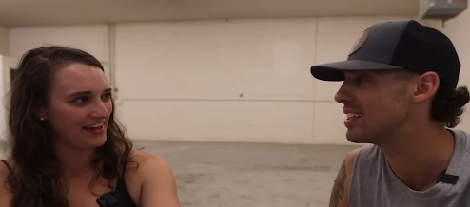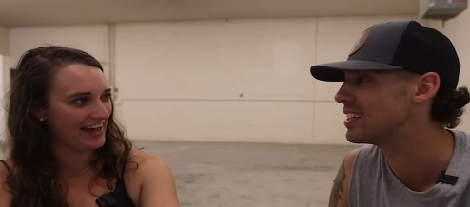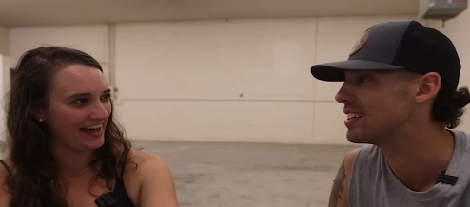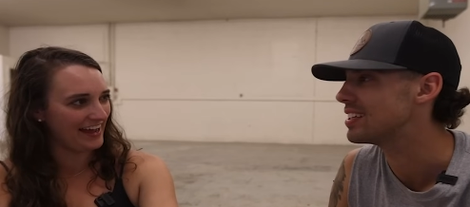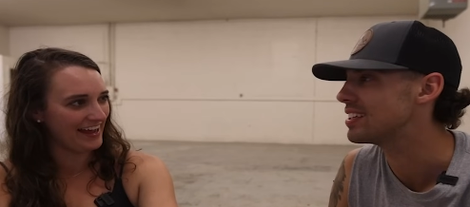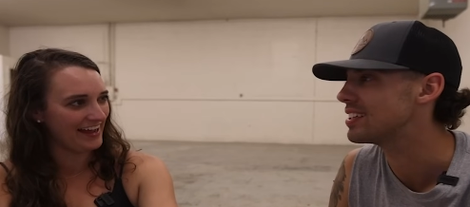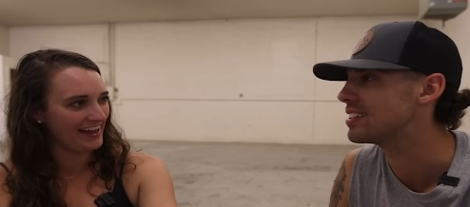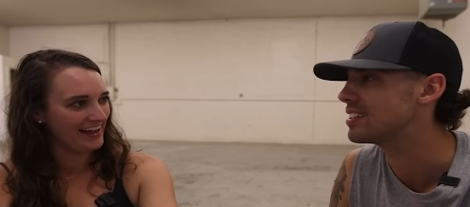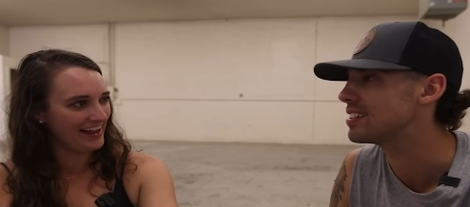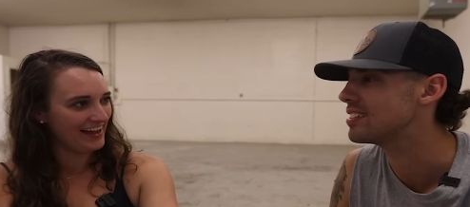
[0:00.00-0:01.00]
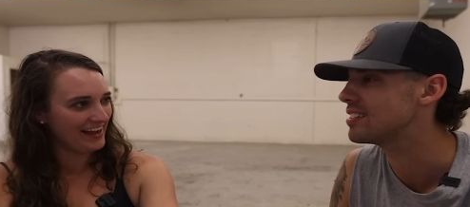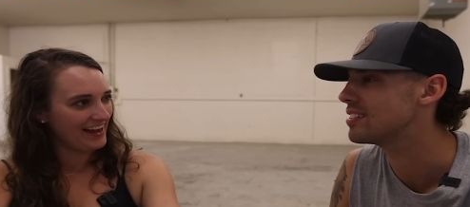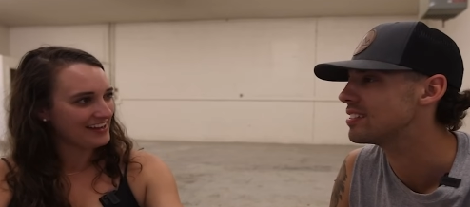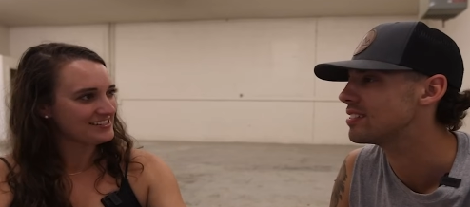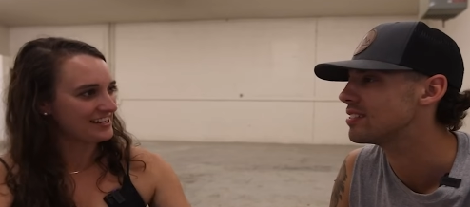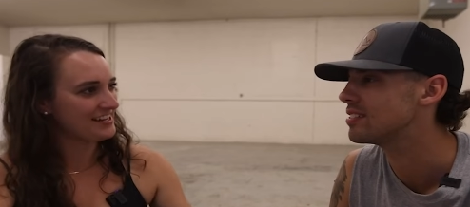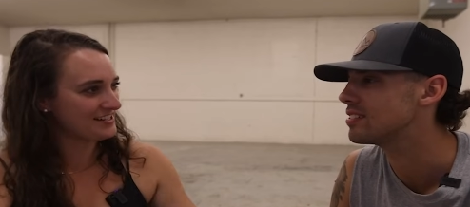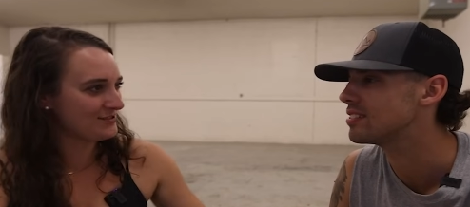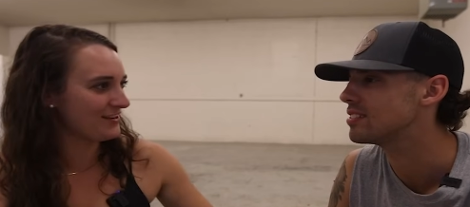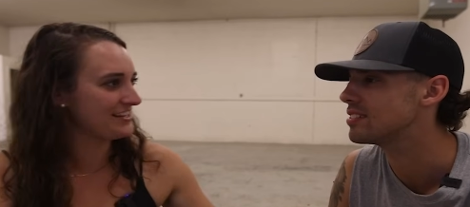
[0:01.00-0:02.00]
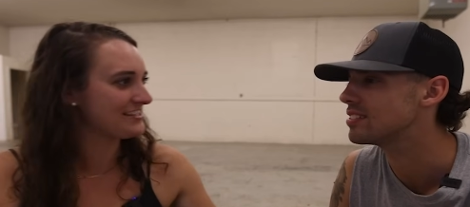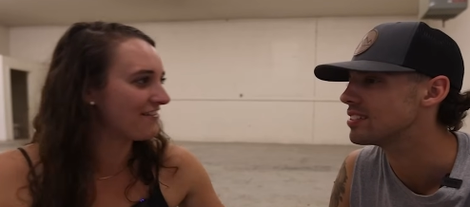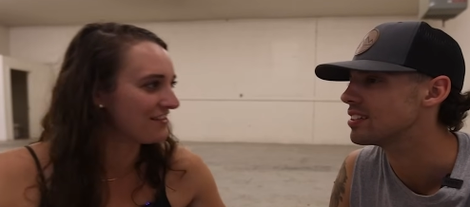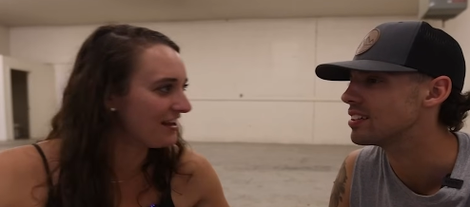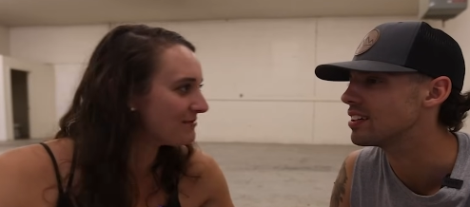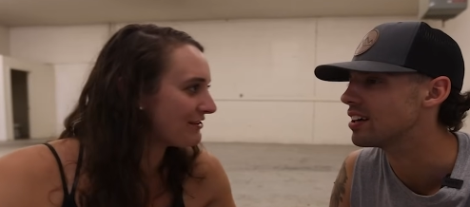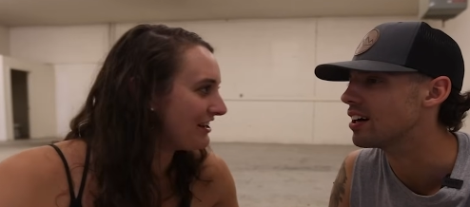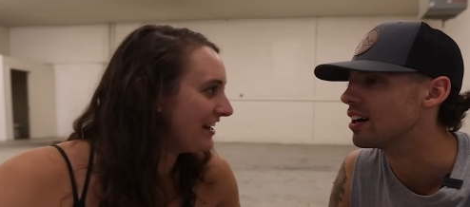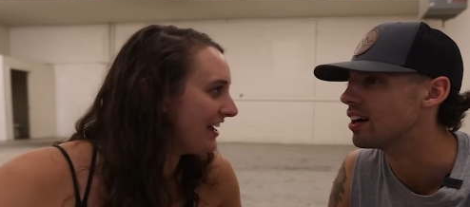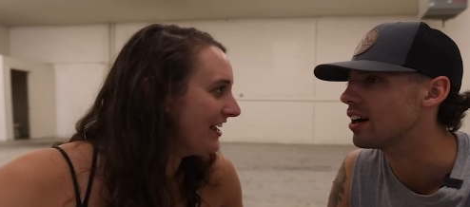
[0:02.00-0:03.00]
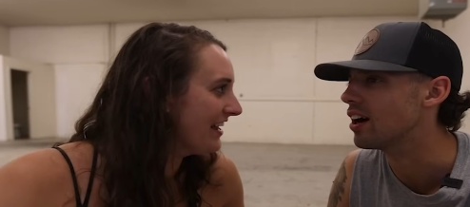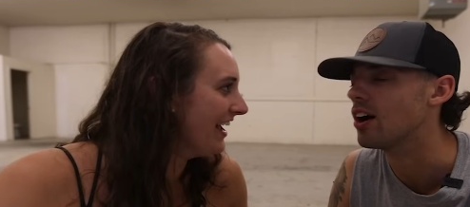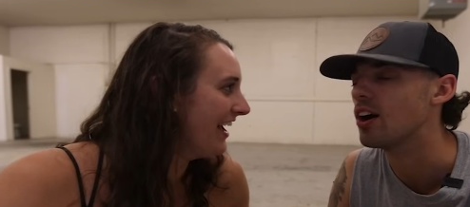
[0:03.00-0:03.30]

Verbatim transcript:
Speaker 1: yet. Jay, you're 27, I'm 29.